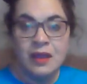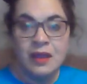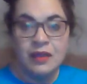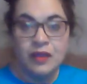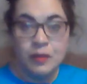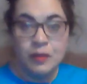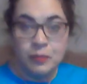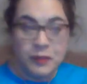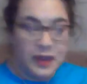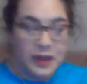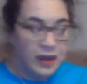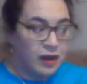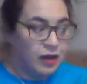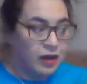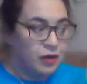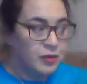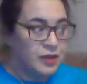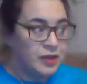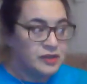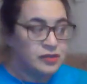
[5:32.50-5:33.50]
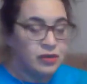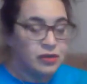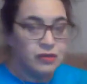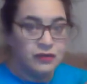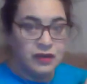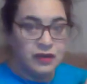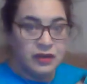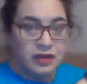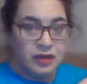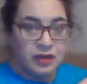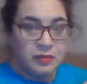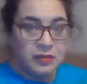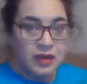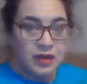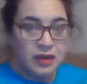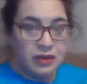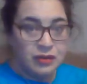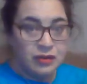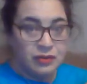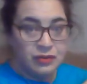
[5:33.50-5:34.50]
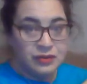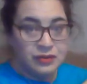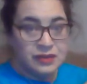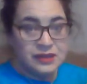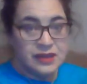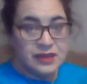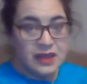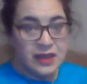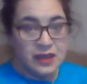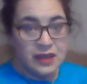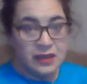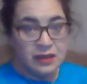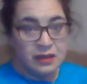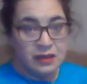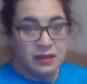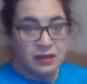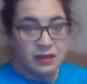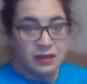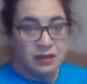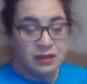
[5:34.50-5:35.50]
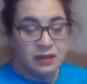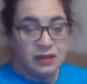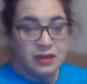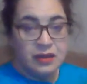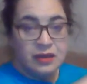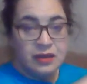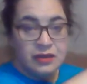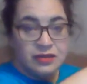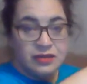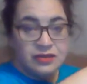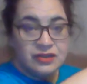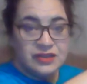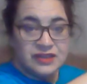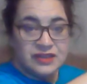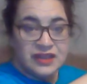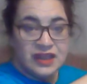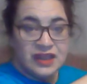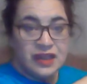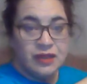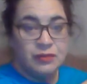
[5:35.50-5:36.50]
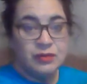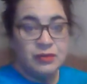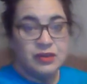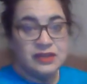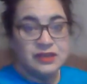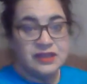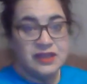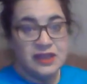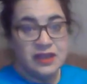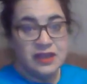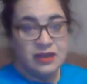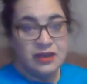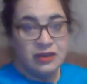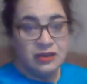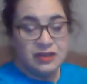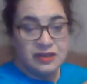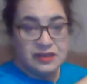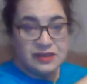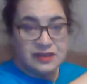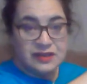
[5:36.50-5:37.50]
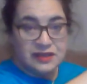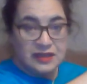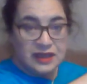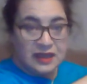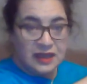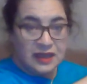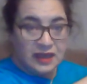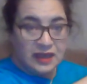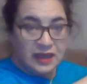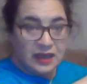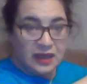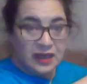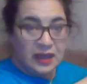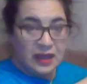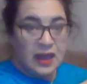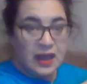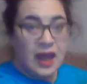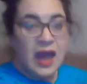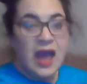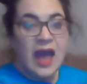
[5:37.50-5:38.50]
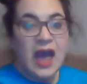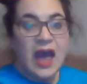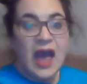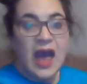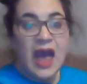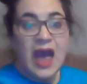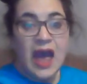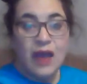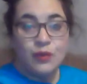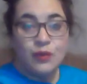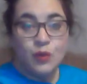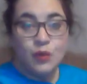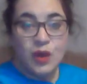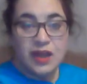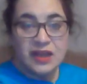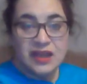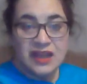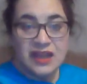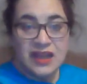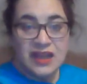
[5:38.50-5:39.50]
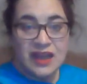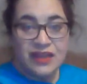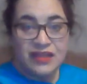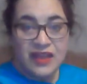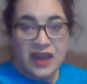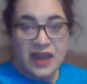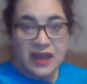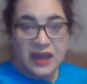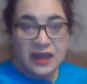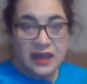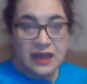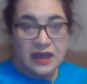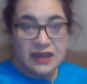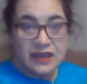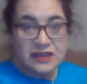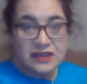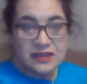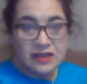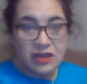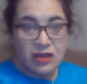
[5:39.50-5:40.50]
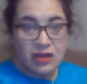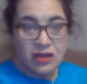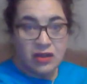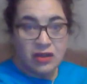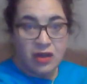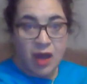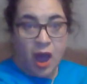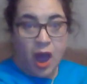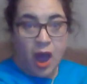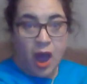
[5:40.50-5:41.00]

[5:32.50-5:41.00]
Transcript: The bear went over the mountain to see what he could see. And what do you think he saw?